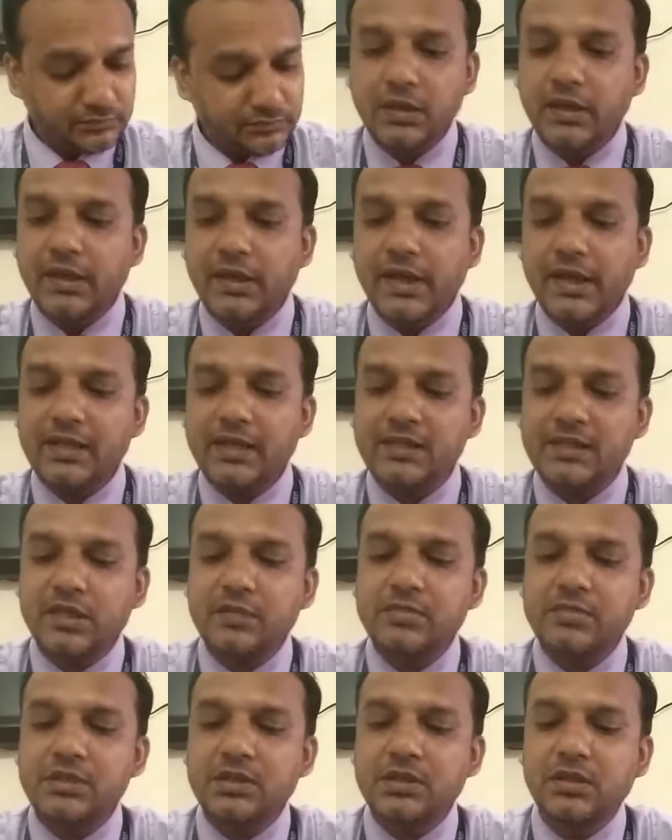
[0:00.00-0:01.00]
Next
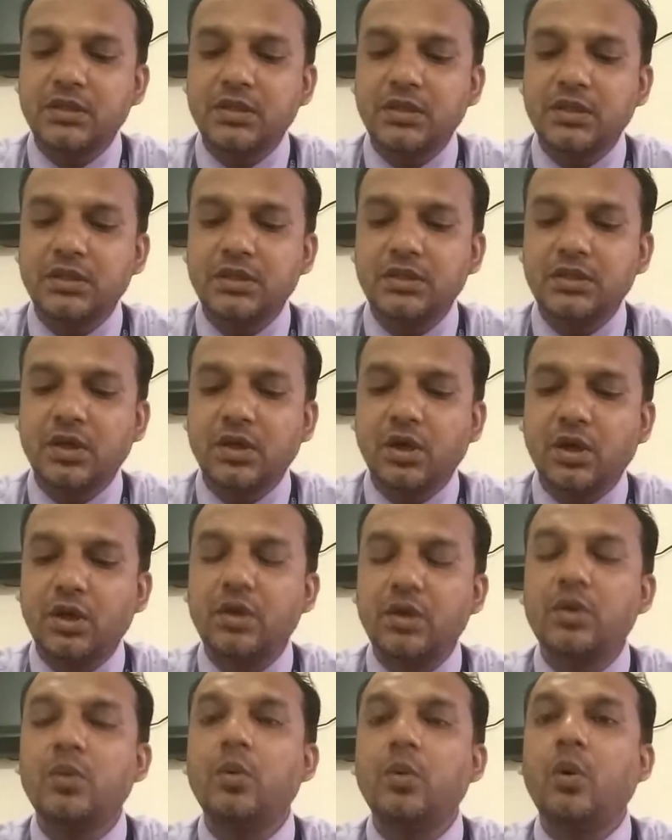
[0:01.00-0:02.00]
comes your
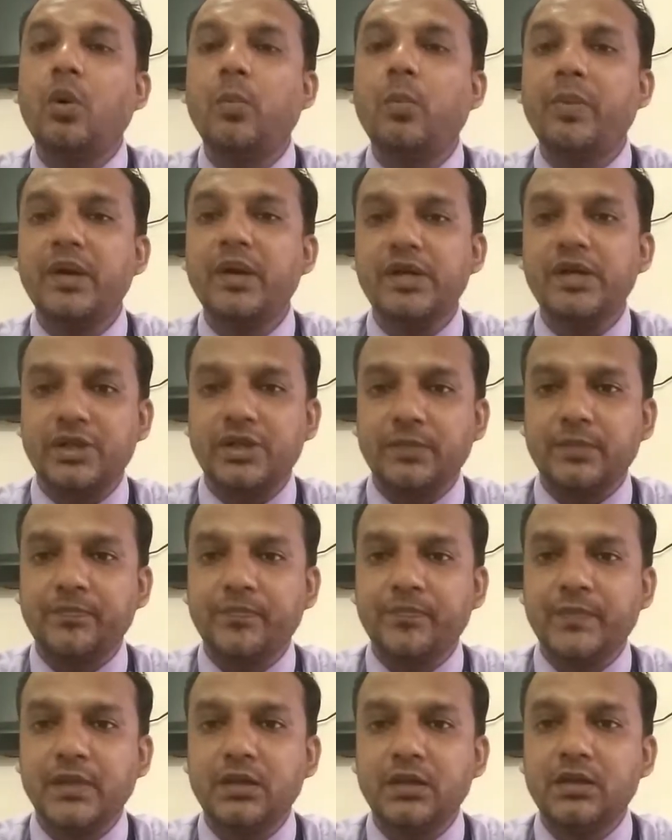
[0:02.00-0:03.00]
cooperation.
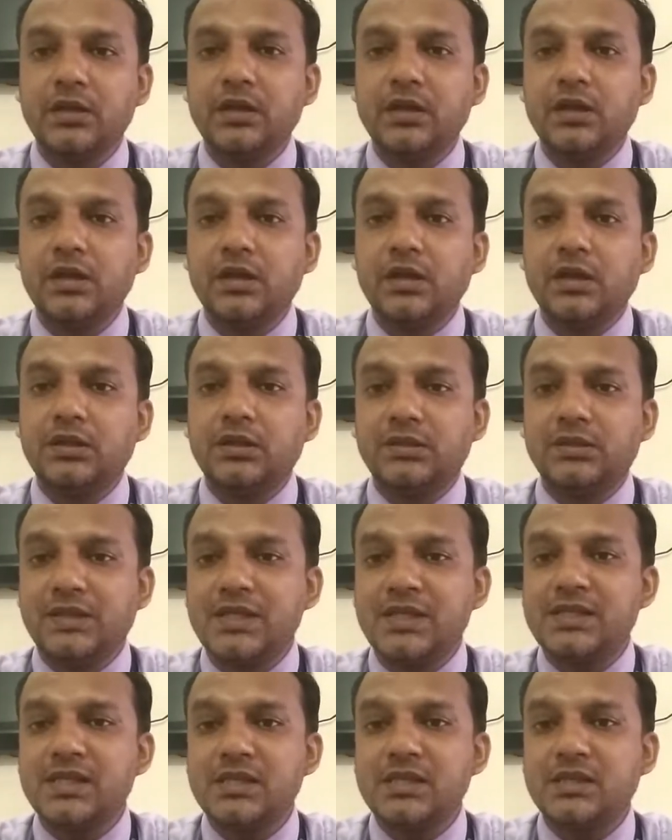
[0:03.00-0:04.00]

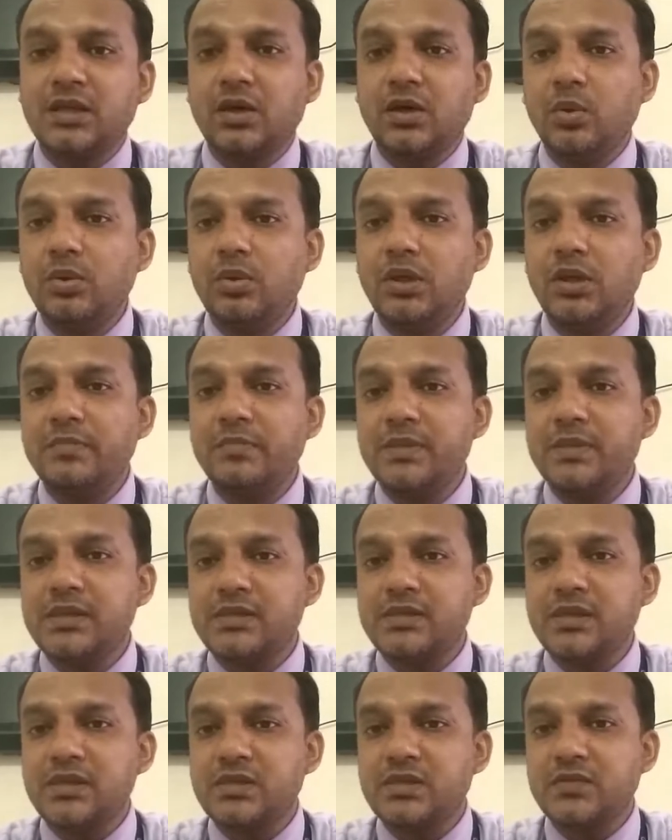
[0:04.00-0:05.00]
This is the only
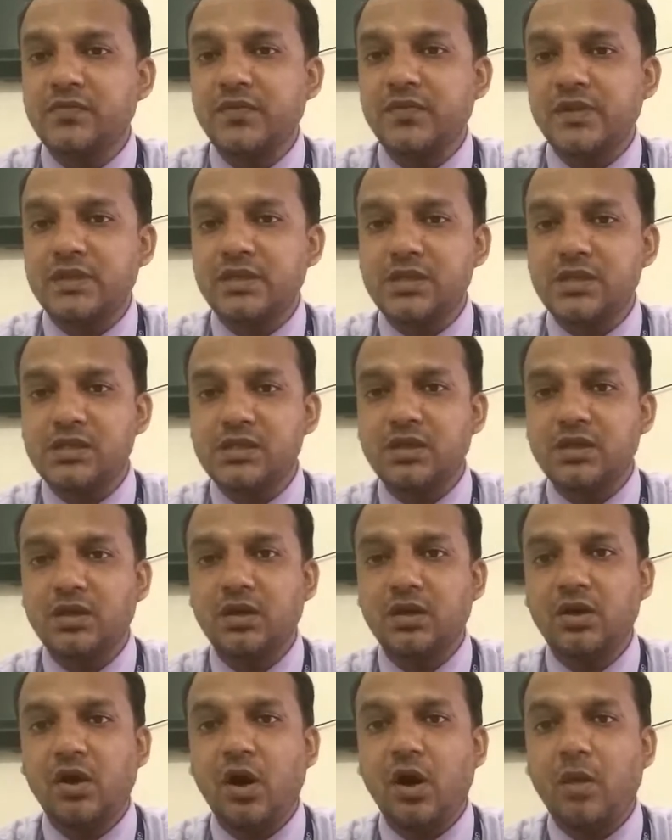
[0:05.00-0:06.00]
business which is
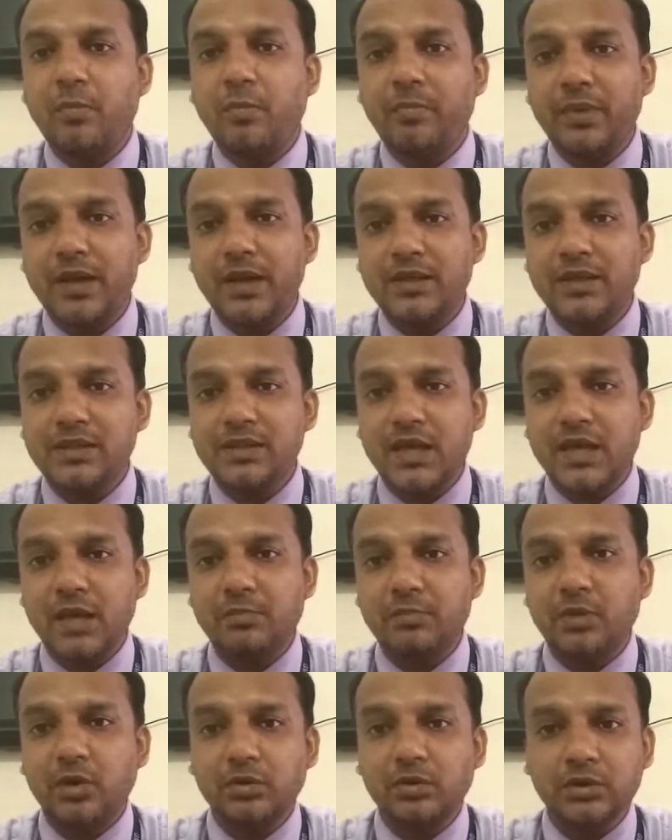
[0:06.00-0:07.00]
complex
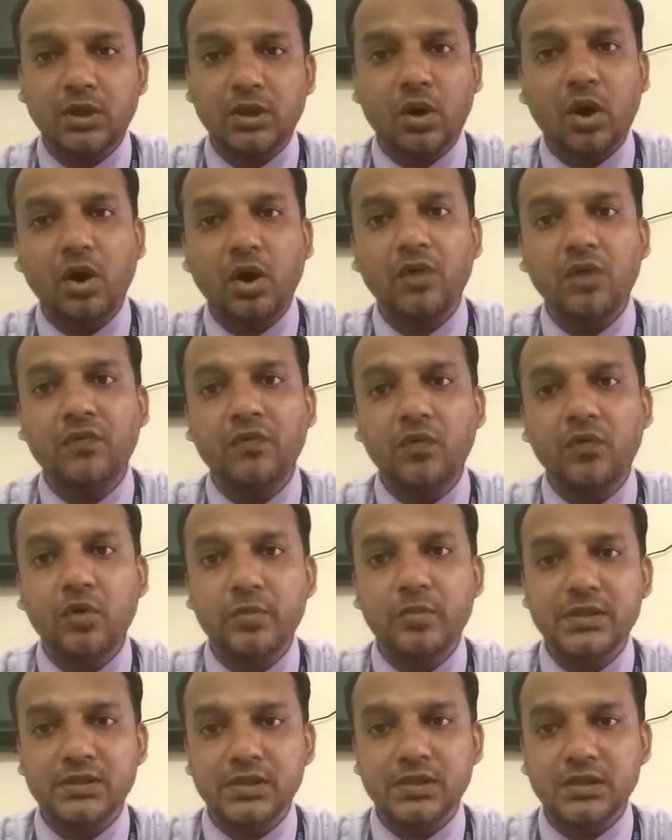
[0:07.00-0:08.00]
among the all four
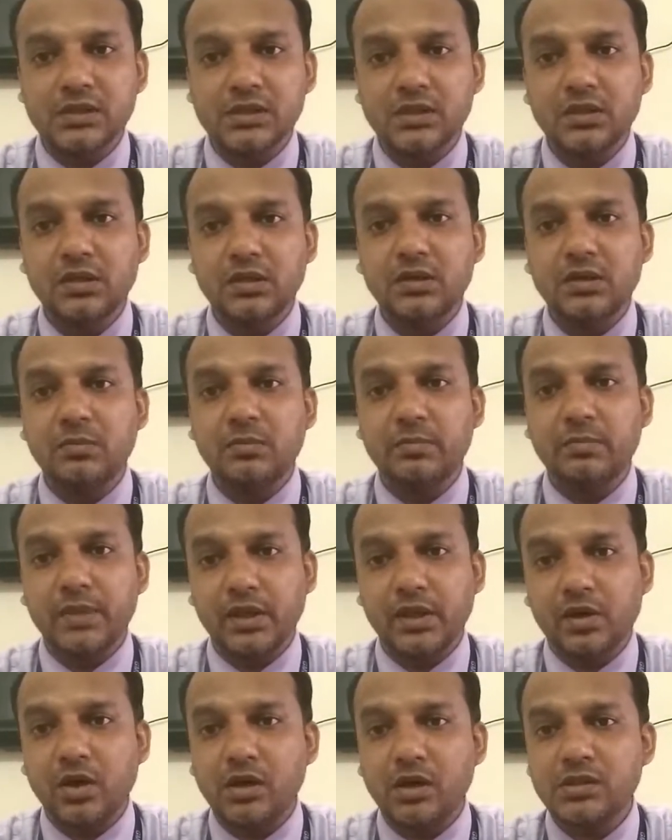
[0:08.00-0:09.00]
business,
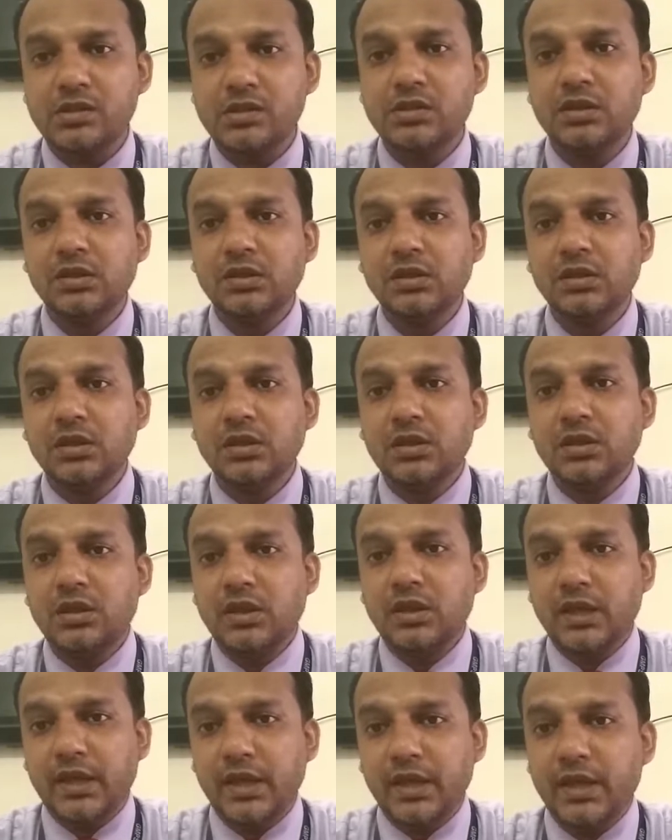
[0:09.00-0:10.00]
because
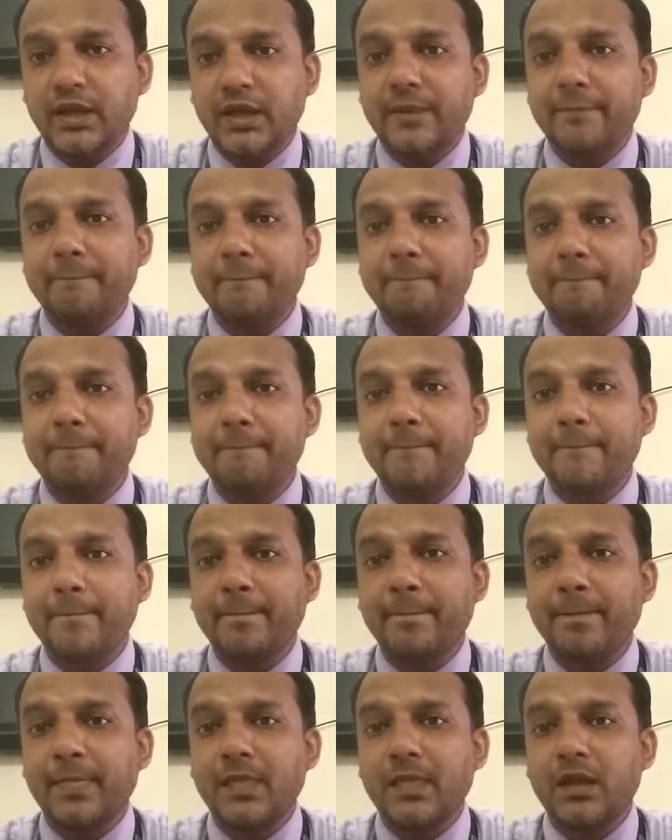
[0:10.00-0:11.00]
here
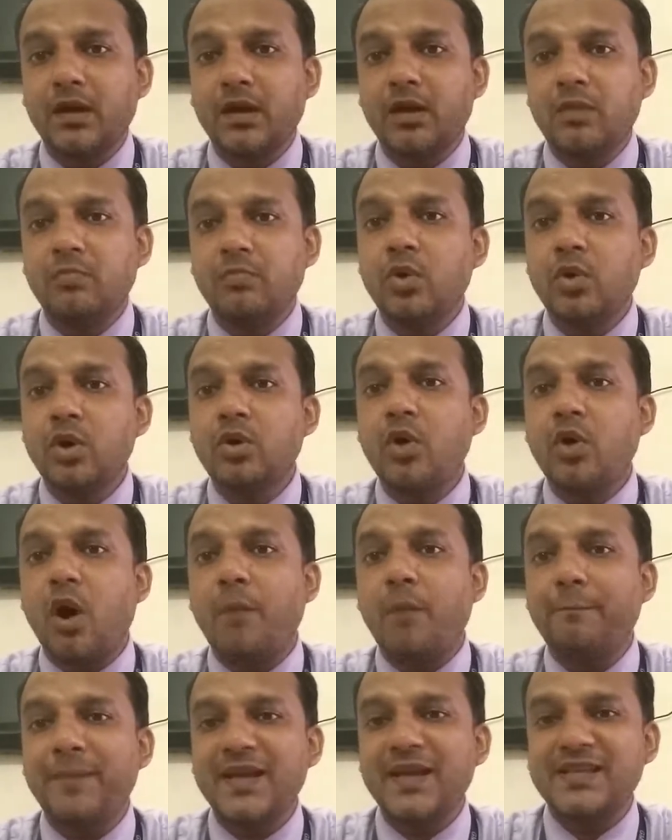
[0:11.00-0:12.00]
more
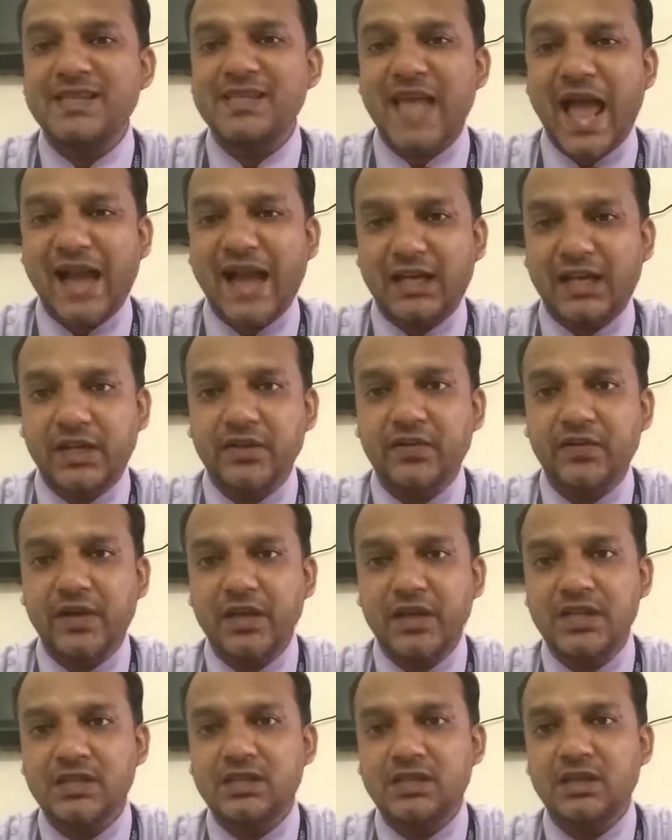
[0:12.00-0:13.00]
complex
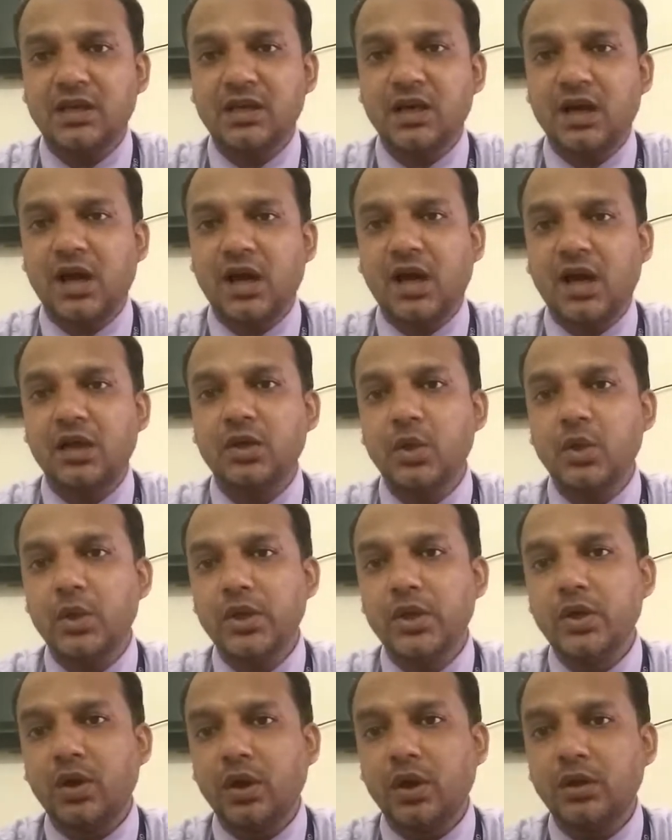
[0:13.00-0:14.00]
activities are
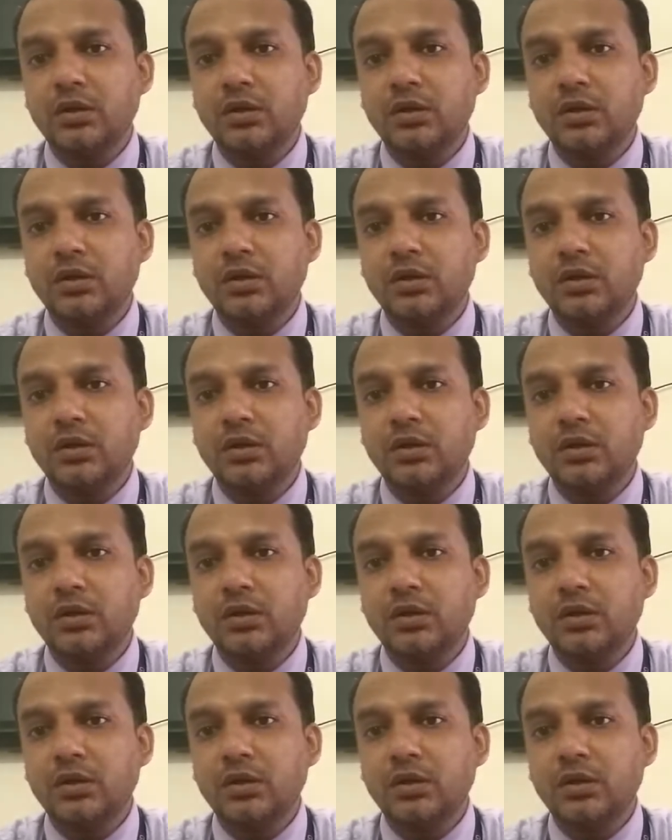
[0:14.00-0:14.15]
going on.